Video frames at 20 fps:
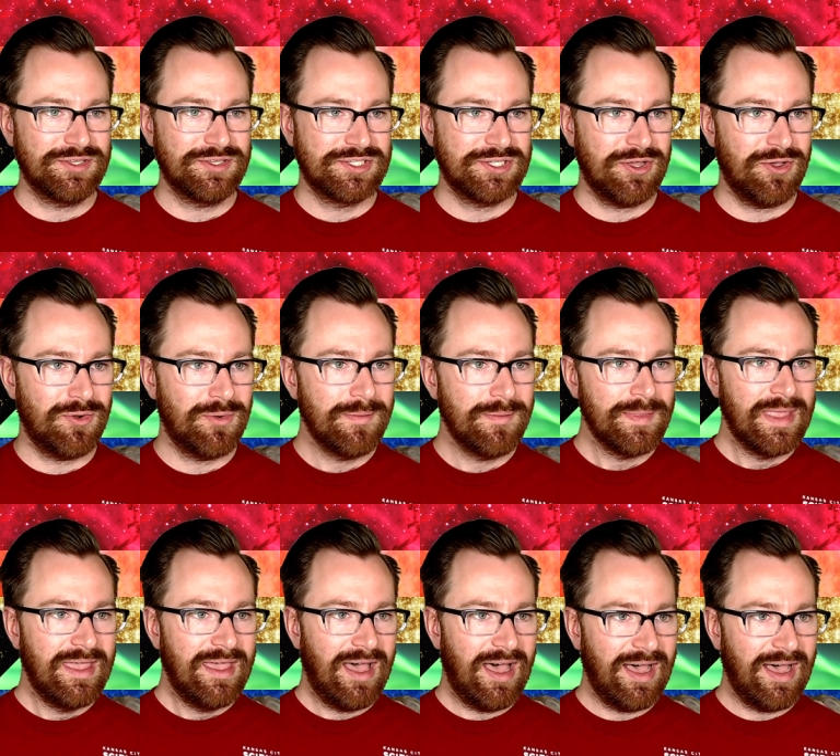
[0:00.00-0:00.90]
So
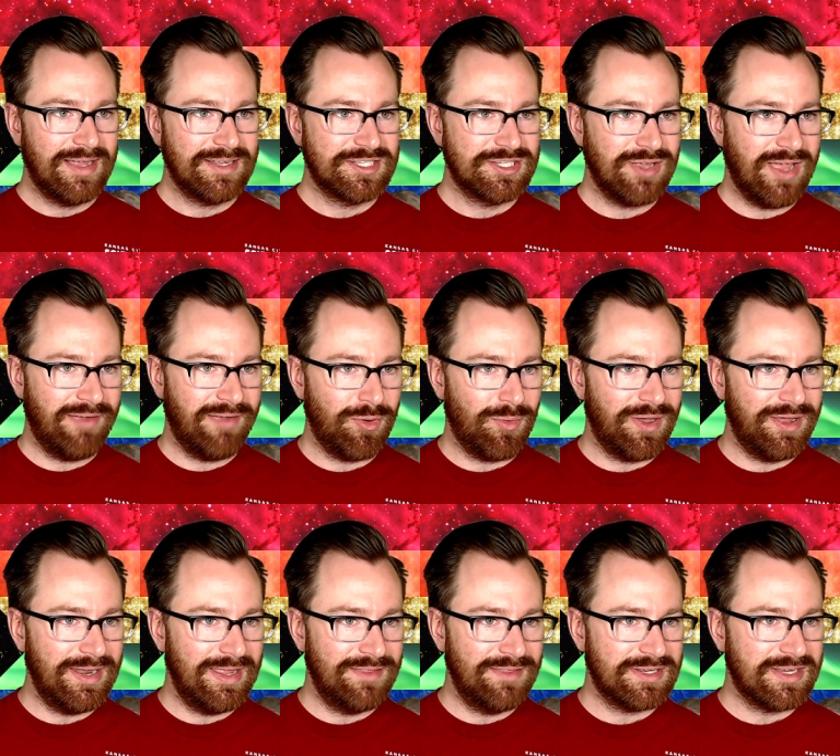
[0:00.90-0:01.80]
uh, to
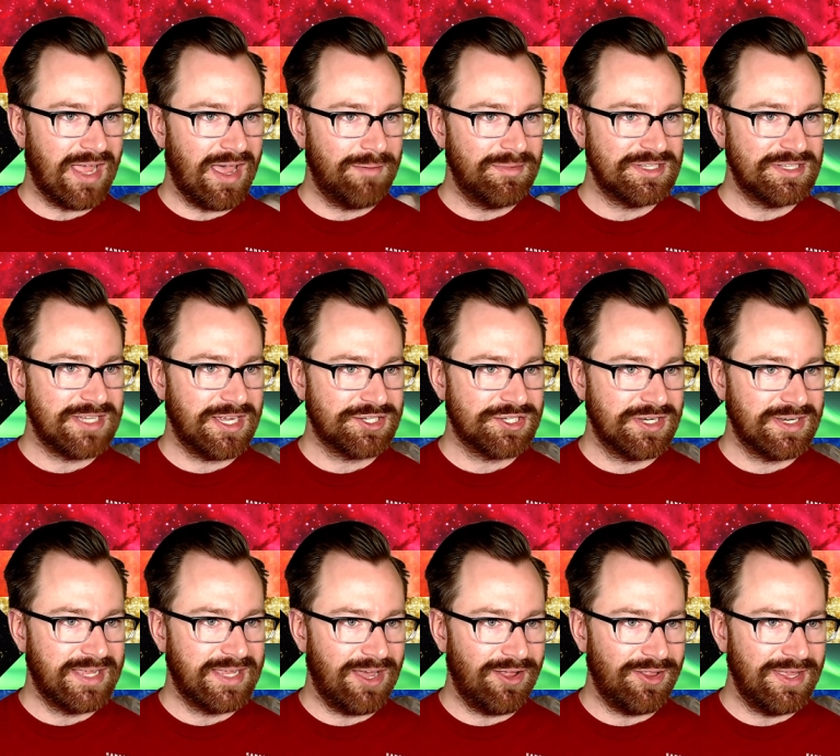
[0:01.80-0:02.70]
everyone in the comment section,
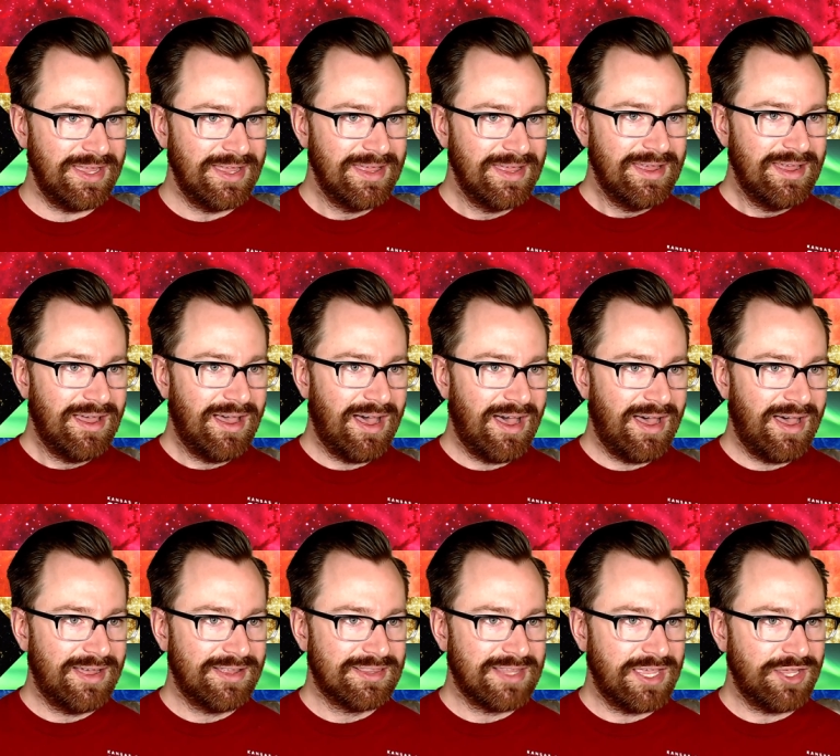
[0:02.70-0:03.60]
Kelly,
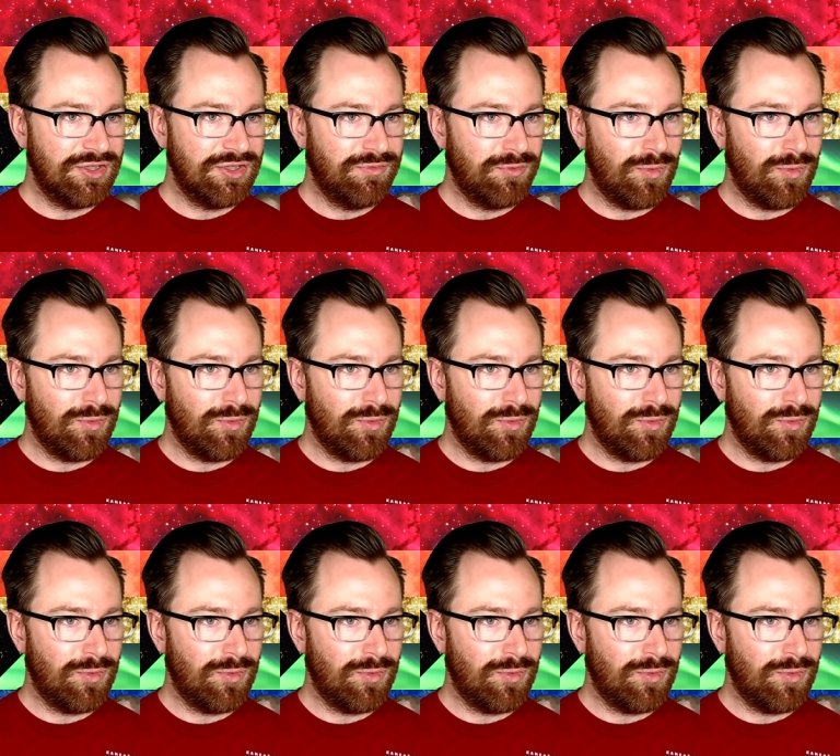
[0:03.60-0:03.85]
uh, thank you for